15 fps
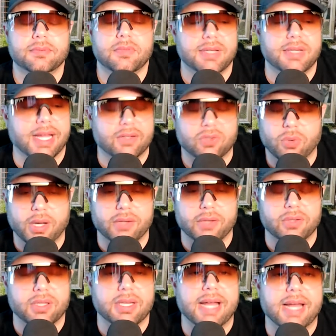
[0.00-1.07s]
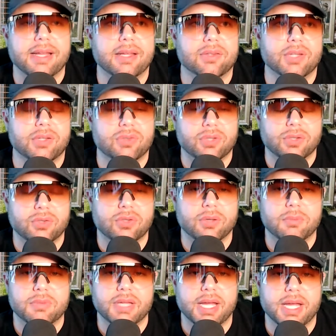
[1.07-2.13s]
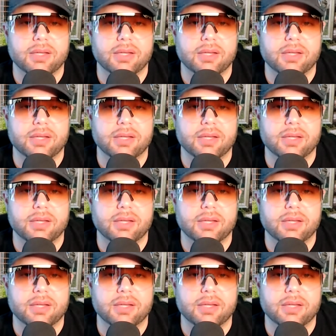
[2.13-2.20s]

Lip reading: That's crazy. That is a system that